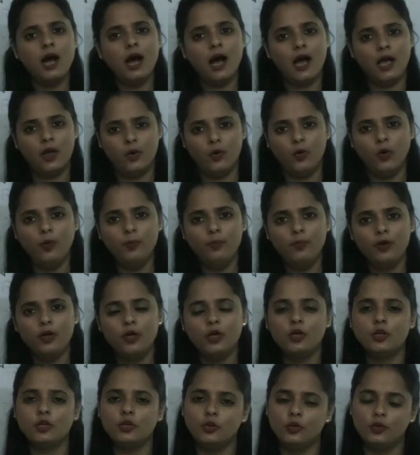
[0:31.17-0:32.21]
I hope
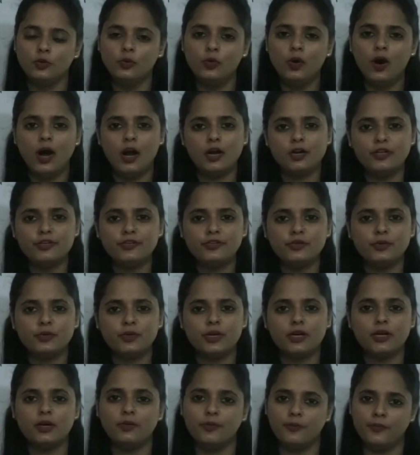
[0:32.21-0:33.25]
you understood
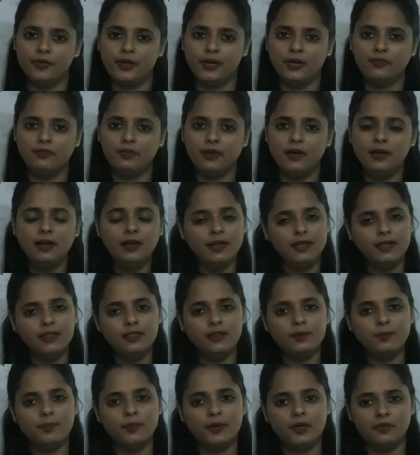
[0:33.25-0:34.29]
it very well in
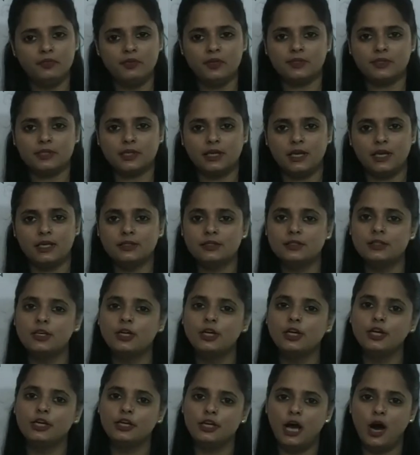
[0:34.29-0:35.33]
the previous class.
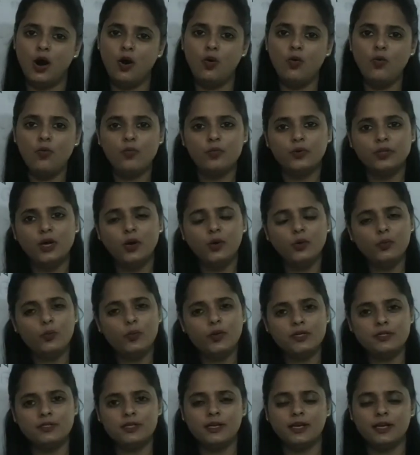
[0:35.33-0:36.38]
Now, without
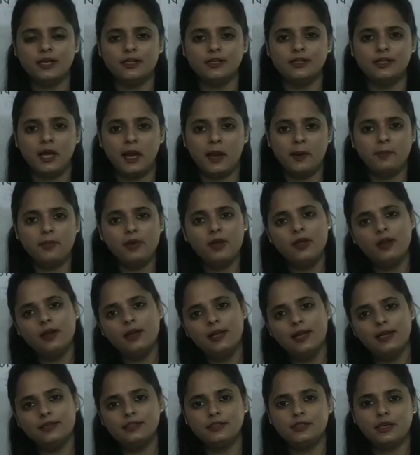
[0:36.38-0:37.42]
wasting any time,
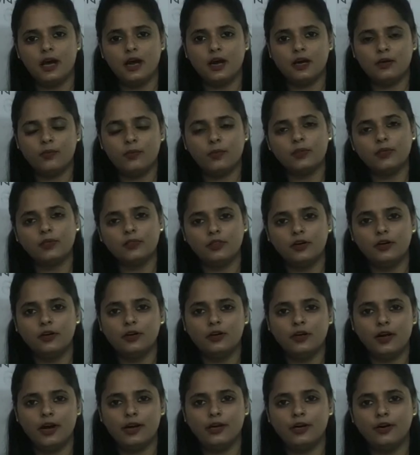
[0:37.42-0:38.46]
let's start with the
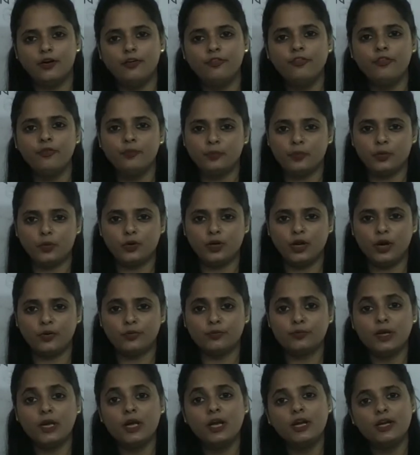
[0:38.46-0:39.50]
third kind of pronoun.
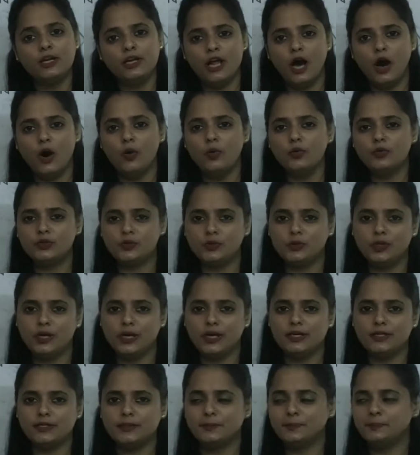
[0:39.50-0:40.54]
Now,
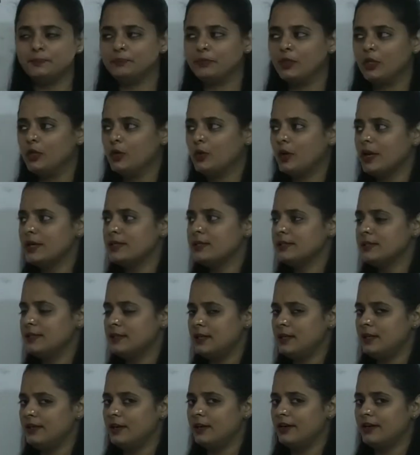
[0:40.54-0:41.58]
students, you can
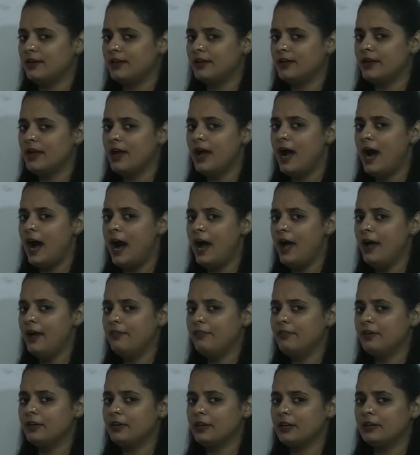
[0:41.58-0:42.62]
see here, I
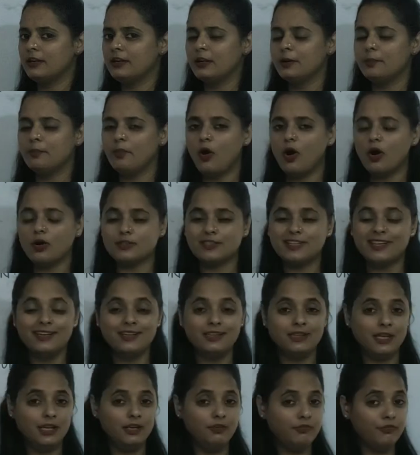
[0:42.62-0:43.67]
have written in a box
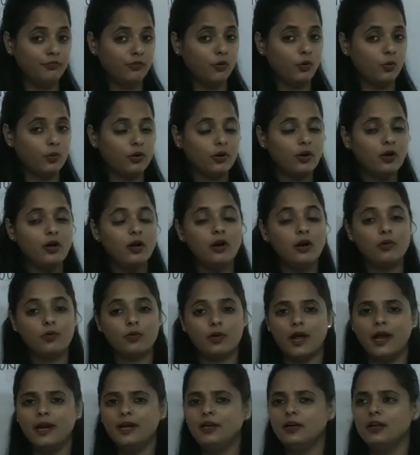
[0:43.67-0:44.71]
T4,
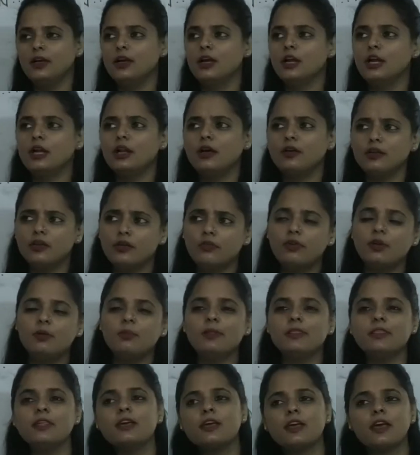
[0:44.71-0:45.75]
right? Now, you
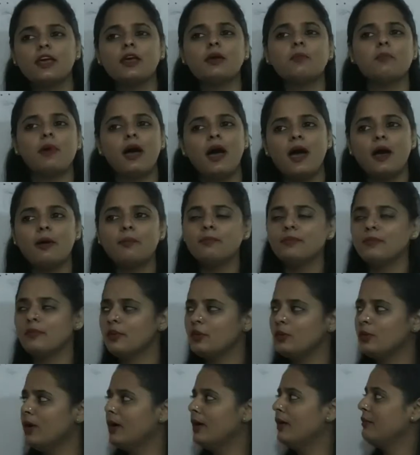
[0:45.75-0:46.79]
will be thinking, ma'am,
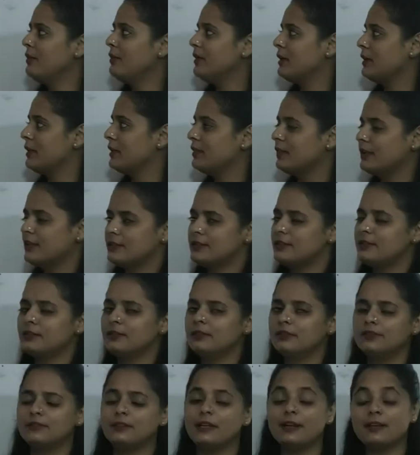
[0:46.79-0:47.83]
you have written this,
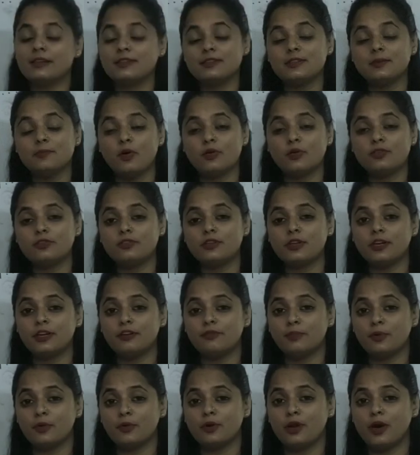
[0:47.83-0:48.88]
that is
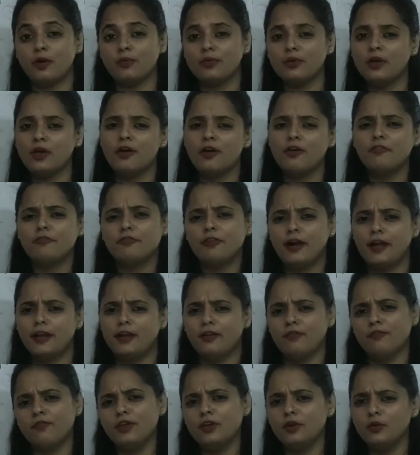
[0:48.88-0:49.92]
demonstrative pronoun.
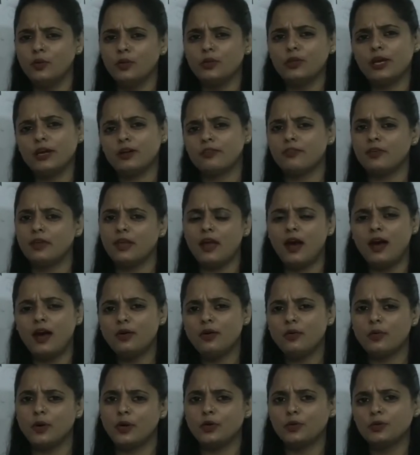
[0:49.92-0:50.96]
Fine, we know that we
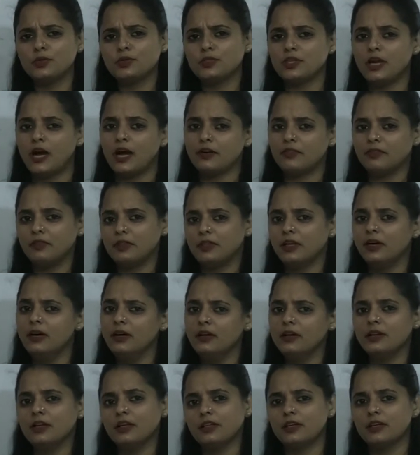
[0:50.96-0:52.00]
are going to start with
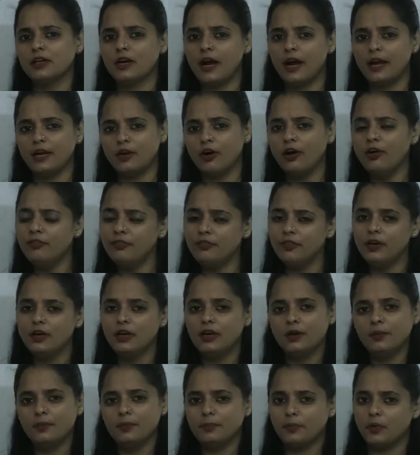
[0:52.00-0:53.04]
another kind of
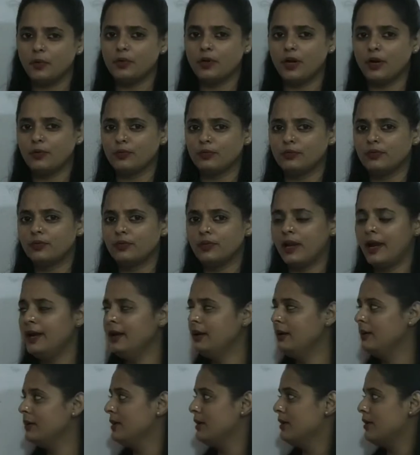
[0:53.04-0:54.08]
pronoun,
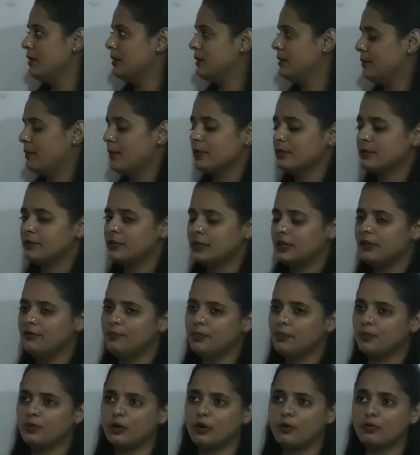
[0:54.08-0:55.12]
right?
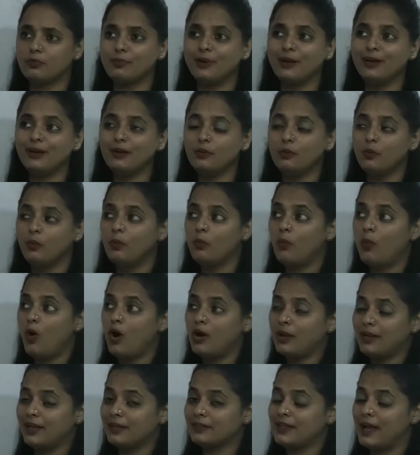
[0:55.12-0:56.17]
Demonstrative pronoun. But
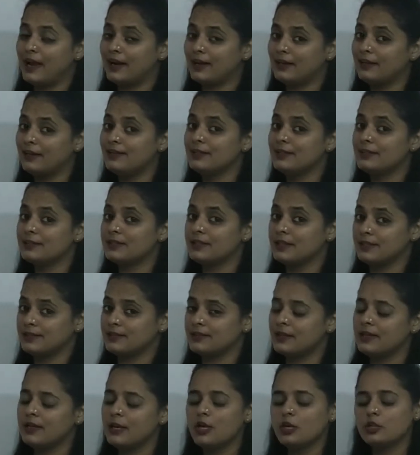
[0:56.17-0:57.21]
what exactly is this?